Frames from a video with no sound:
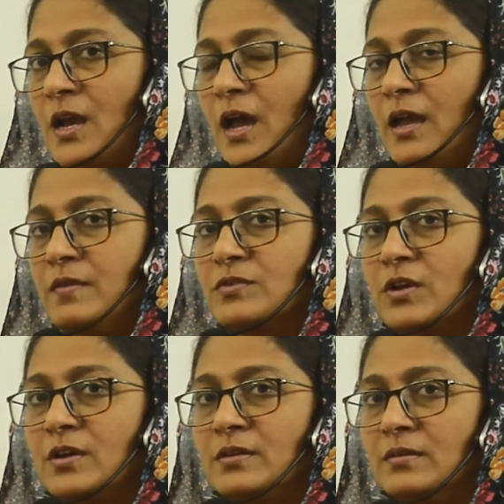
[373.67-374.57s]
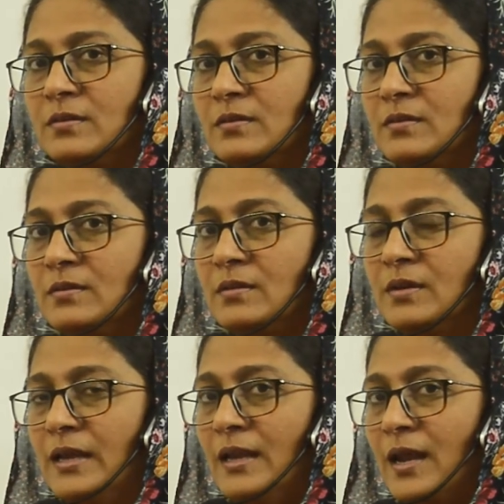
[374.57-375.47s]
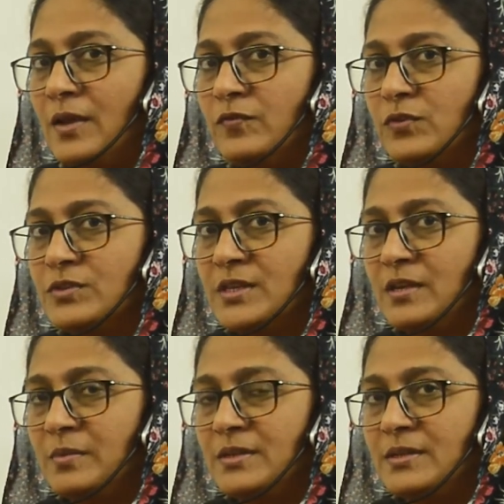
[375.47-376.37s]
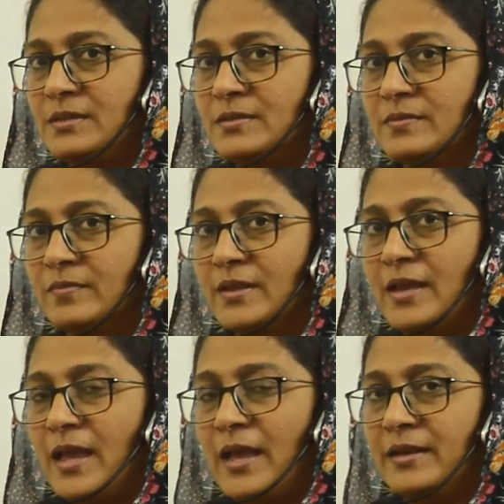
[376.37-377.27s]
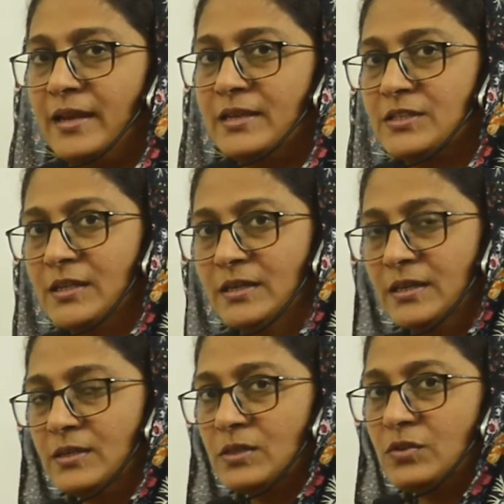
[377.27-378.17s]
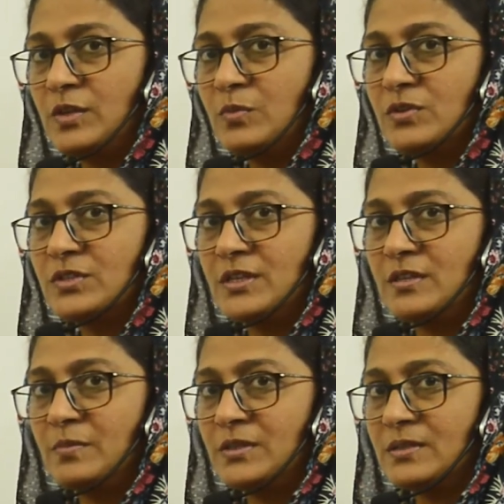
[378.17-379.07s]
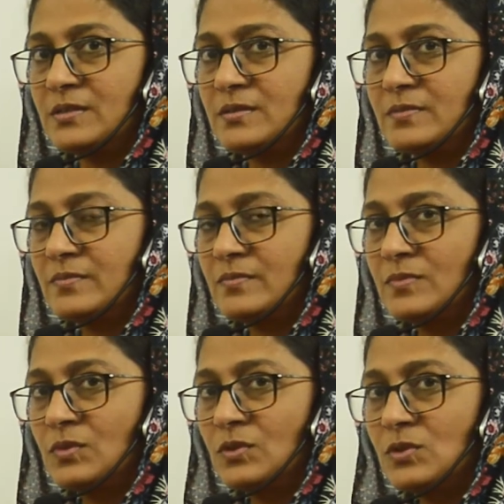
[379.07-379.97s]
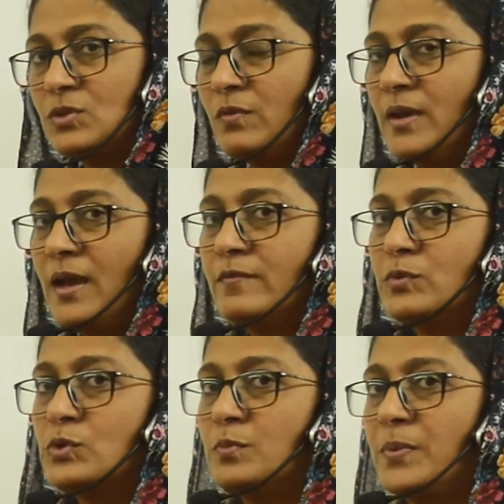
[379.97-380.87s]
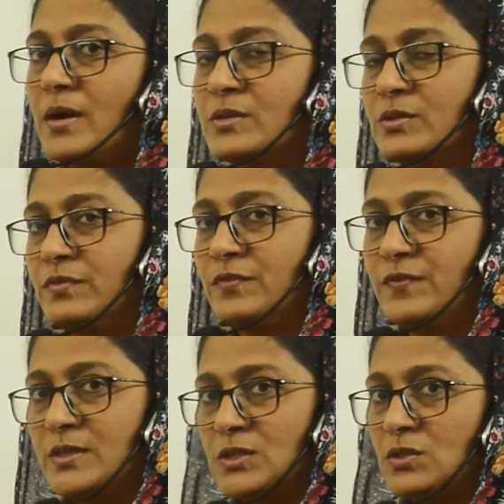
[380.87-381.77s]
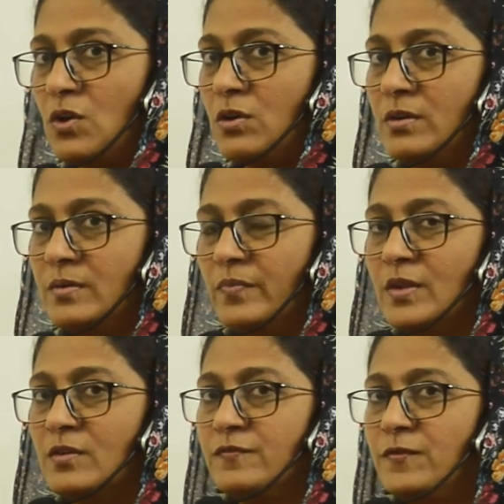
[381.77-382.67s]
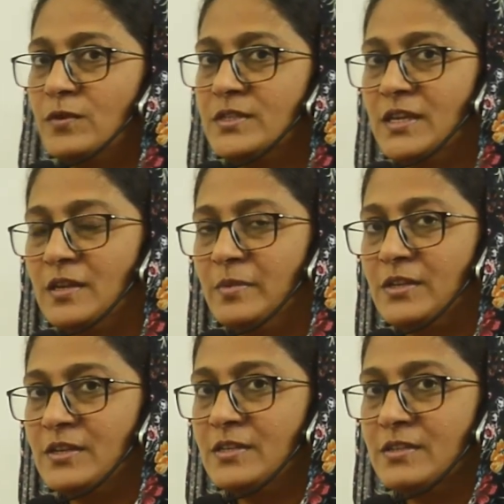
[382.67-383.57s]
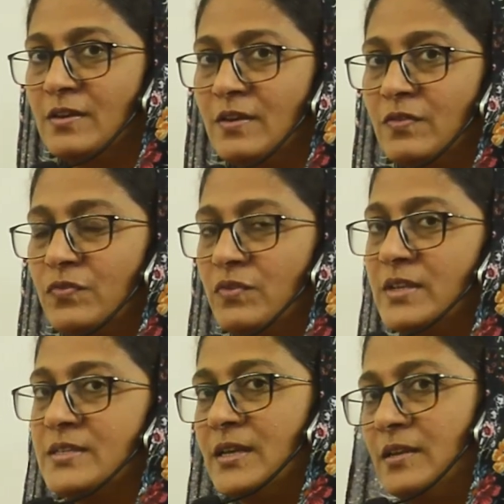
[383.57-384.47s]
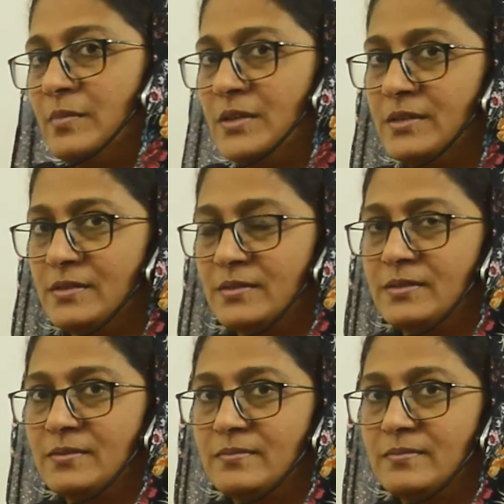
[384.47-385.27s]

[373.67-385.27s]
I have drawn a line 4 centimeters and extended it 3 more centimeters. So we have 2 parts of the first chord, 4 centimeters, 3 centimeters.